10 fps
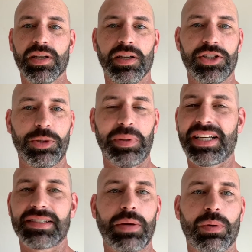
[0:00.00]
Just
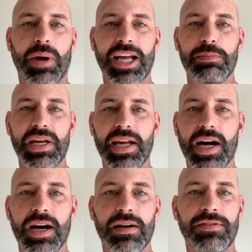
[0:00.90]
because they remind me
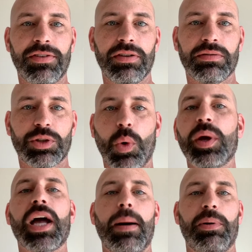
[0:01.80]
of
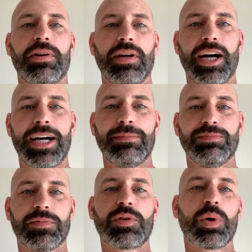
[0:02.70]
growing up.
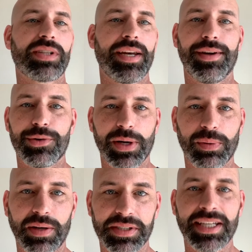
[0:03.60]
Of course, I didn't drink
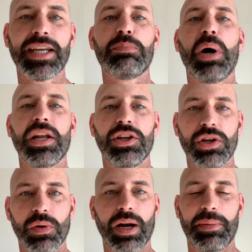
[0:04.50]
when I was a kid, but you
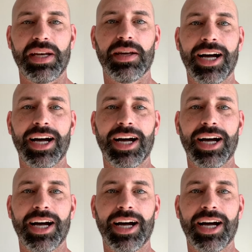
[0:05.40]
know what I mean.